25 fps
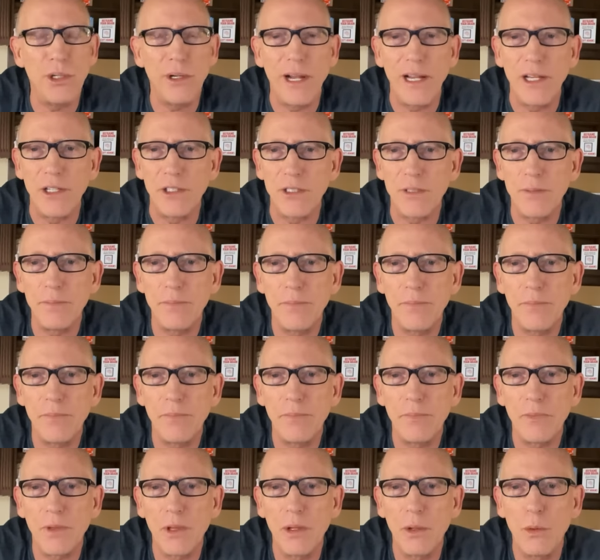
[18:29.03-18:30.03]
has,
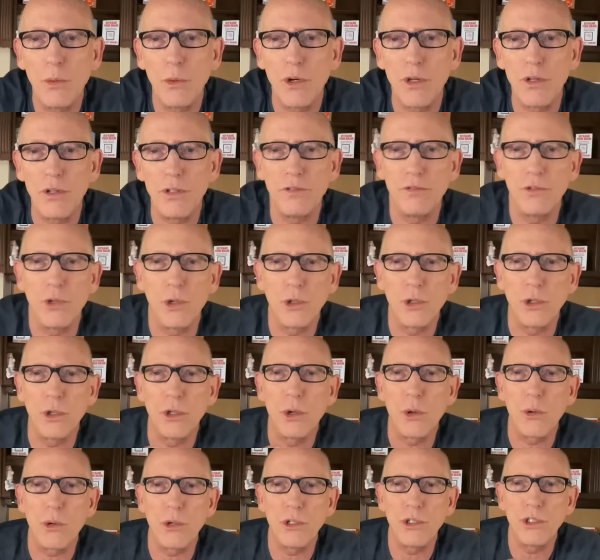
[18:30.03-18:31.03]
where the vocal
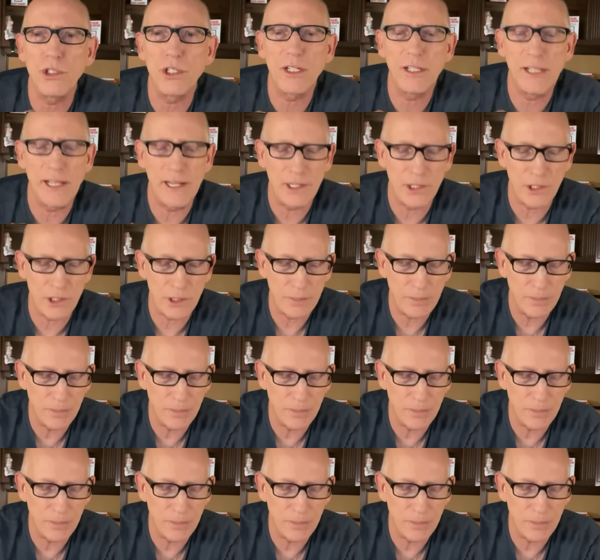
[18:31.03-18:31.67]
cords clench,